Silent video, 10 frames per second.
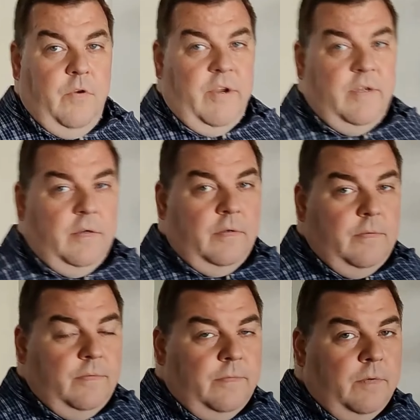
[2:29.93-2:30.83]
Great.
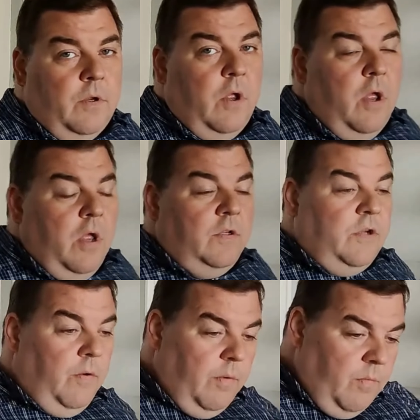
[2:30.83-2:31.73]

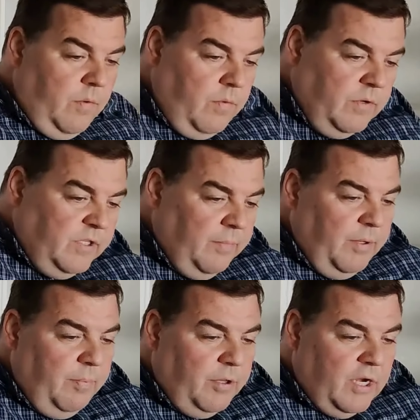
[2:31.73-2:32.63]
So you
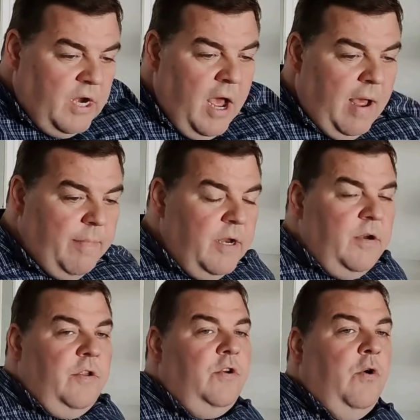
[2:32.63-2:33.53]
simply put the knob
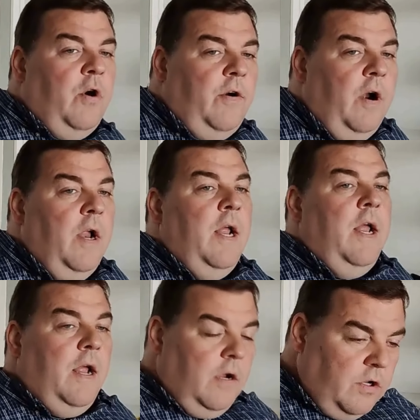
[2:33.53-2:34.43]
into the door,
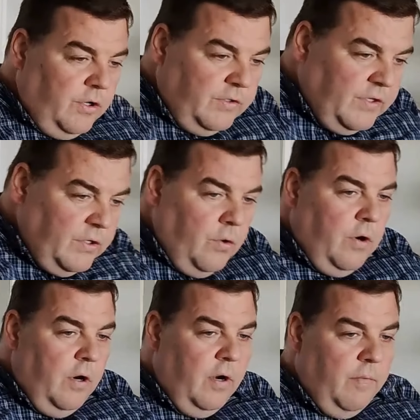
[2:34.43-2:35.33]
close the
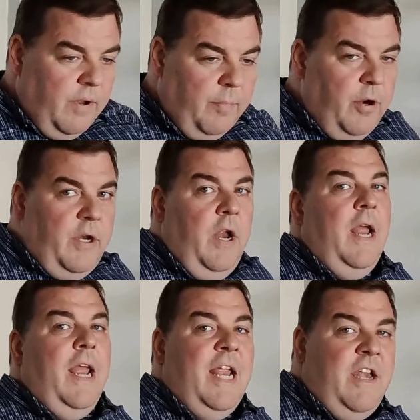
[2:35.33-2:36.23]
door. We can put it
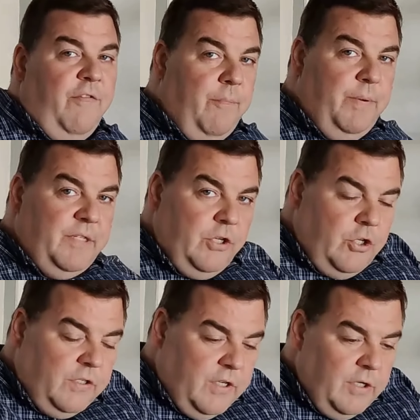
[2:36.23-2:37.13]
in different
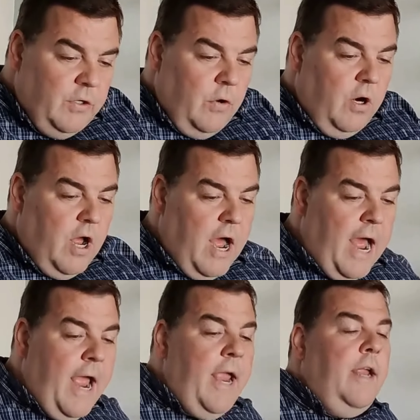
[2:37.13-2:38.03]
positions on the door,
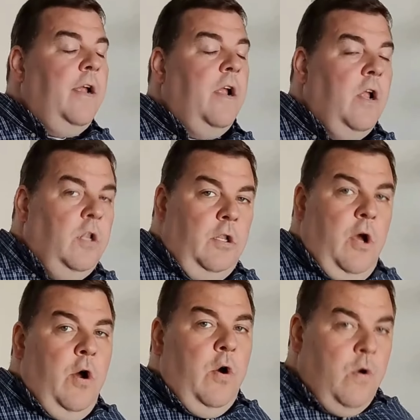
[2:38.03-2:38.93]
high,
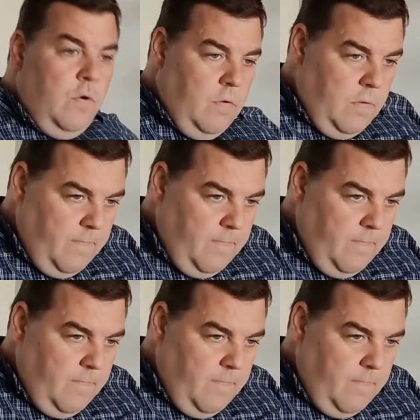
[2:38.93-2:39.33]
low,